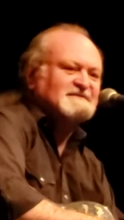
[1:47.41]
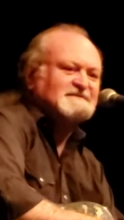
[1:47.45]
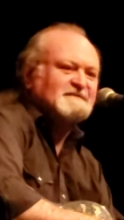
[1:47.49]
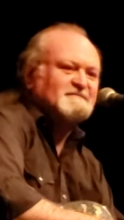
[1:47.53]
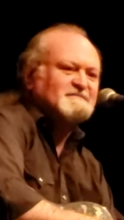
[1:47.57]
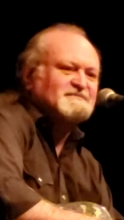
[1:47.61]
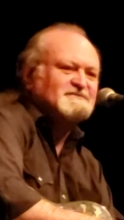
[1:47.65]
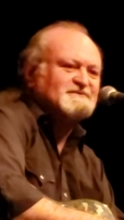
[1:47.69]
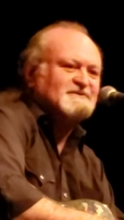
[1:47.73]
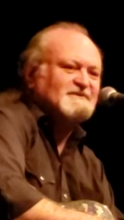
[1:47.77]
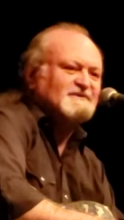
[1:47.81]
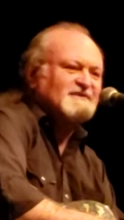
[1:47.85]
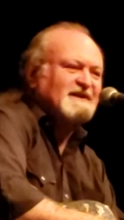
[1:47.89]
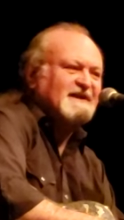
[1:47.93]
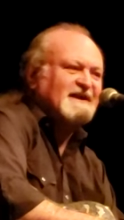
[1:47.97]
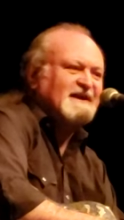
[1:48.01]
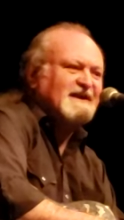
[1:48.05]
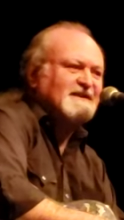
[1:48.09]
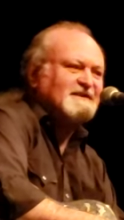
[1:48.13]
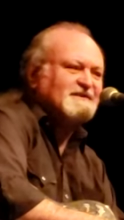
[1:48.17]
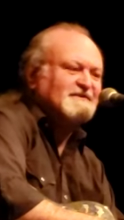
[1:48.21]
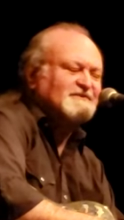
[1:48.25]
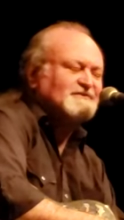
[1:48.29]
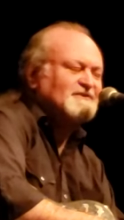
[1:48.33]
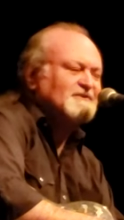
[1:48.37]
they
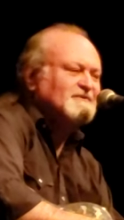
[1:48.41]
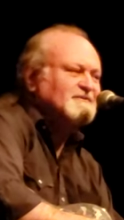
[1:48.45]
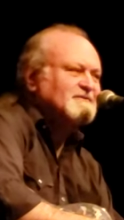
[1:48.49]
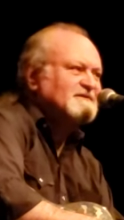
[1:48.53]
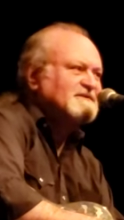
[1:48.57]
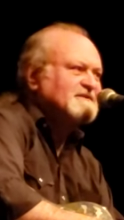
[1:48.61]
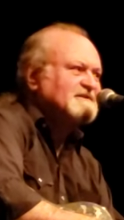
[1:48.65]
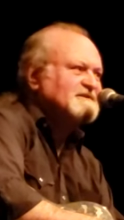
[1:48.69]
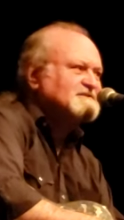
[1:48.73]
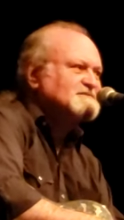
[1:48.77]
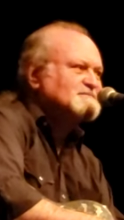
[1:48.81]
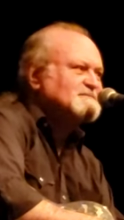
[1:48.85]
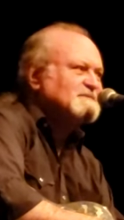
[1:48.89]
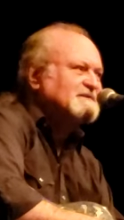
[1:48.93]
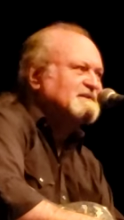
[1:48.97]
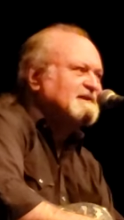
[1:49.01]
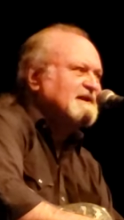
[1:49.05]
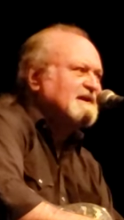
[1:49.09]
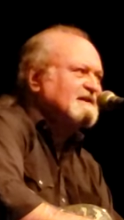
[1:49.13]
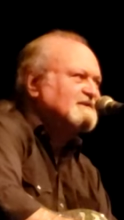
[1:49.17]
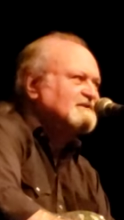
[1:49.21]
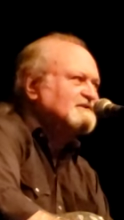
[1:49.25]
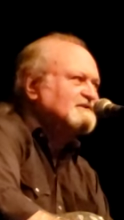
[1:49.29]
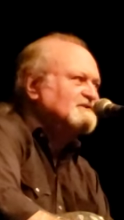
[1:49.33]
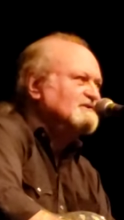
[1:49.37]
hated doing this, but they
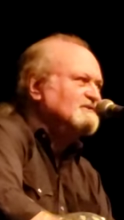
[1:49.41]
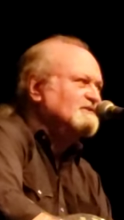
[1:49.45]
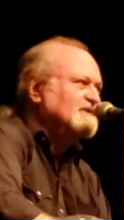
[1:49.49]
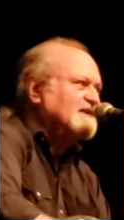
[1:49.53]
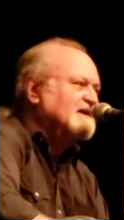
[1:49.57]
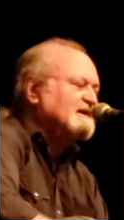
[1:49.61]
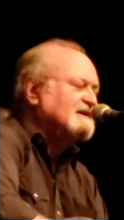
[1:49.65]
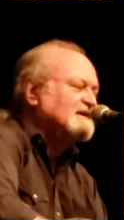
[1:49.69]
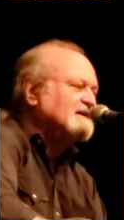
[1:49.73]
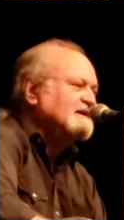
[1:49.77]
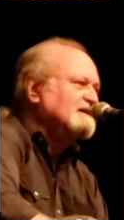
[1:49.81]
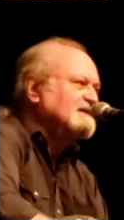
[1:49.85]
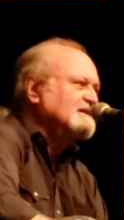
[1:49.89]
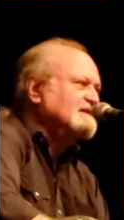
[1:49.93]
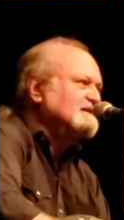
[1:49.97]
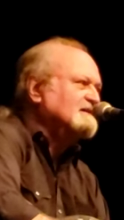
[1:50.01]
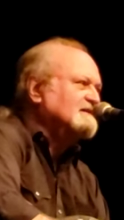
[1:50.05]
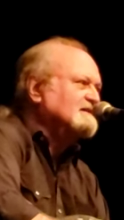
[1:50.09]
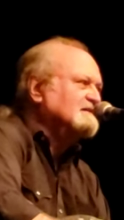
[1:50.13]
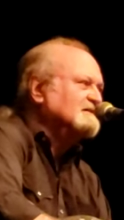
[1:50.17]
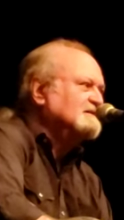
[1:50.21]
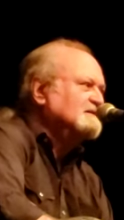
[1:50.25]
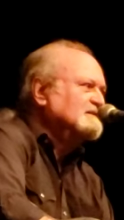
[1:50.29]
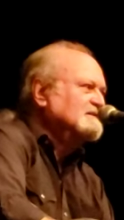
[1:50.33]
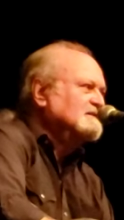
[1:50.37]
had to do like
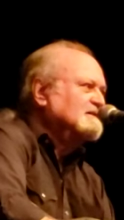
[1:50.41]
a